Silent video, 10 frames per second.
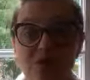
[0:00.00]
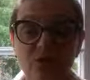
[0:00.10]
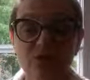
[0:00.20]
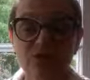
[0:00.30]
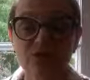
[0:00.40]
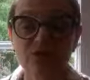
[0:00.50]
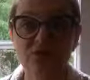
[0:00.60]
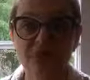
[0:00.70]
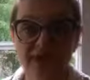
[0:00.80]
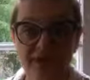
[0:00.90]
you can do
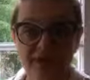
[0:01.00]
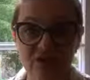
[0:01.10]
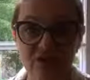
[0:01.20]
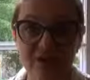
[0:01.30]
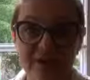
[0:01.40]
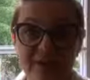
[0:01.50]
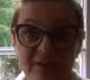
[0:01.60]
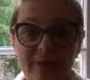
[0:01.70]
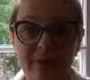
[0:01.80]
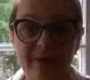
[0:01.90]
it later.
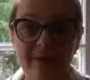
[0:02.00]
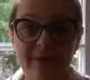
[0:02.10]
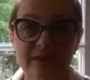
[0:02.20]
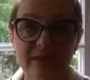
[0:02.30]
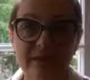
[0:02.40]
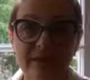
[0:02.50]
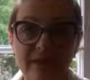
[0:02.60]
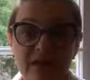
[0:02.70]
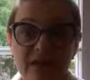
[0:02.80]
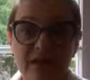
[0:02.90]
And
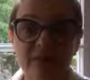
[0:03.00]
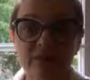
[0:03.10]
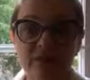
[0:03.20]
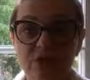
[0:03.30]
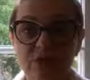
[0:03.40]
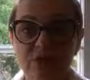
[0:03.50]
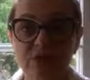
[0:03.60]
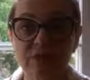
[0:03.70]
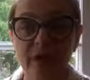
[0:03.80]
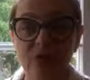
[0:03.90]
there I am talking
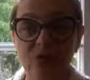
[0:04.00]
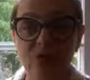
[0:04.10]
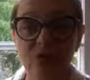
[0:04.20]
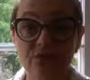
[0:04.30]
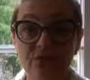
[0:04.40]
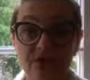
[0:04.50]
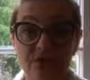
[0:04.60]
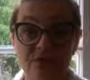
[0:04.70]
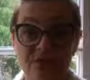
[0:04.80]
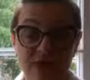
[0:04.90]
about what
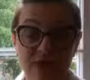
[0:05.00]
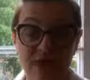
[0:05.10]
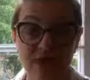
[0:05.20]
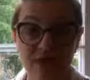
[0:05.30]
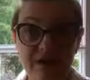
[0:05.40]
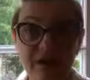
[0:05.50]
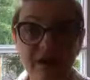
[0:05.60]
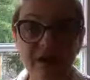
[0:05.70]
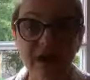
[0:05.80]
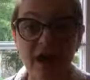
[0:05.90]
values are,
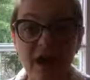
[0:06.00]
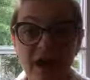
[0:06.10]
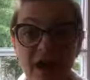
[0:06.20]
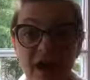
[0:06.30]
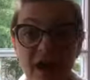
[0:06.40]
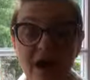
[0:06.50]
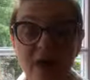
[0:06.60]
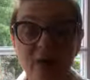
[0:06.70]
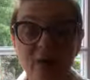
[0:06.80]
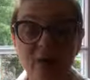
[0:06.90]

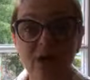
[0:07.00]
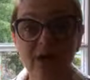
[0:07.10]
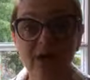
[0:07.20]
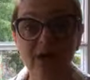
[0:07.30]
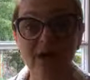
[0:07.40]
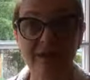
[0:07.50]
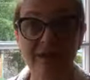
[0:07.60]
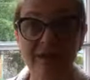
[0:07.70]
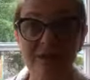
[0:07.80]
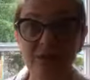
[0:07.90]
how and
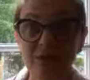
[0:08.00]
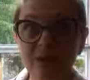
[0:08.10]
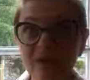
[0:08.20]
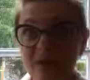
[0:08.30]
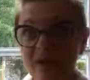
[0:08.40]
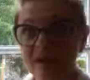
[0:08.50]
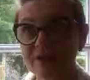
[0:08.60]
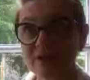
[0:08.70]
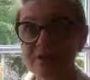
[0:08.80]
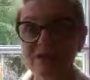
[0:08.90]
in which
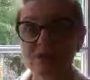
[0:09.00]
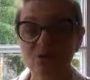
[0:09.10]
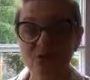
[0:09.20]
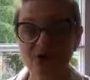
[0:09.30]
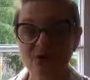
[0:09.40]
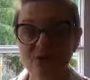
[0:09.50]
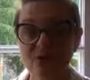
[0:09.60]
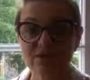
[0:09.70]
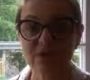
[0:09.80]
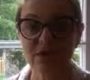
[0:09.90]
kind of
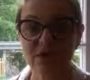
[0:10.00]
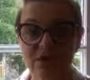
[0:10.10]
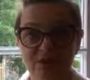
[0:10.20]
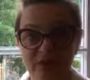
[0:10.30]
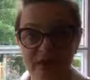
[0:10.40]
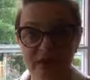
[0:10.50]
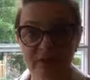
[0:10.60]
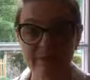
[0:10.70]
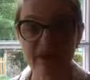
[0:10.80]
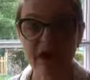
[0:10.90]
situations we can use
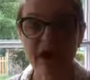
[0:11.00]
them,